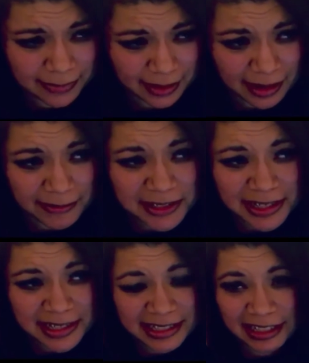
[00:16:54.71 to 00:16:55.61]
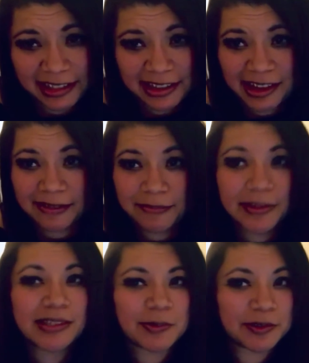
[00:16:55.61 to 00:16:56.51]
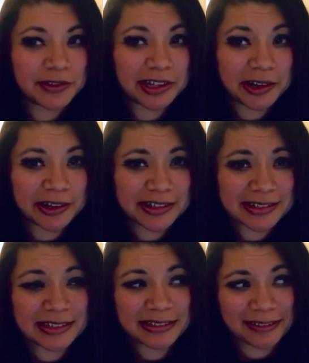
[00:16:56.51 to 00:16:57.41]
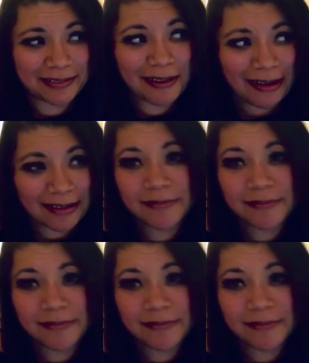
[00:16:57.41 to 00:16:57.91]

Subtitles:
I'm just gonna say that this one really hurts a lot.